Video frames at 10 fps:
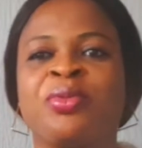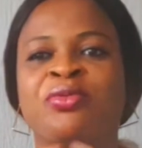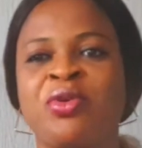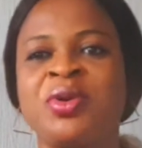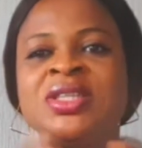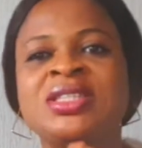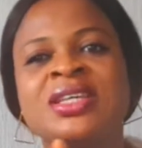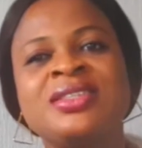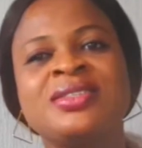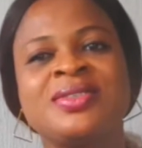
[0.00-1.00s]
For
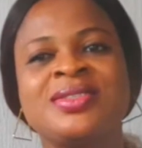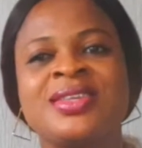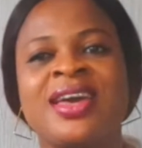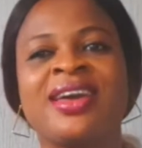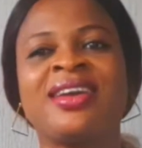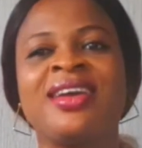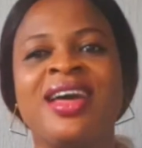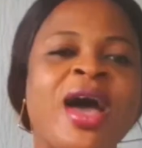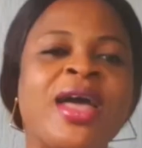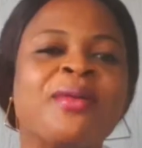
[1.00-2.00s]
instance, you say,
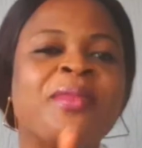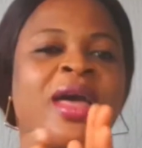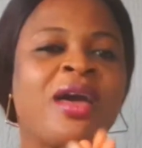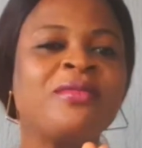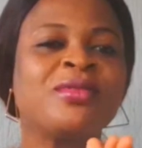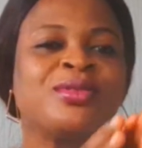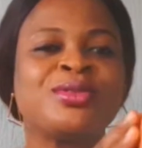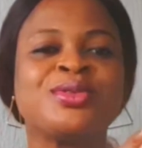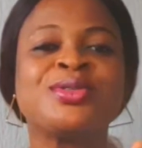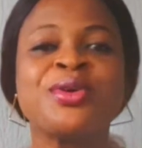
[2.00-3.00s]
I am ever
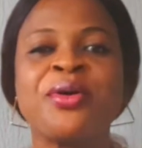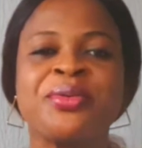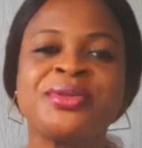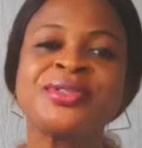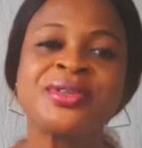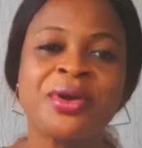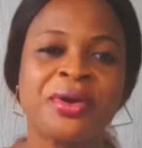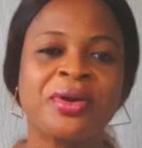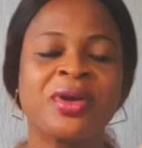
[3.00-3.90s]
so sorry, sir,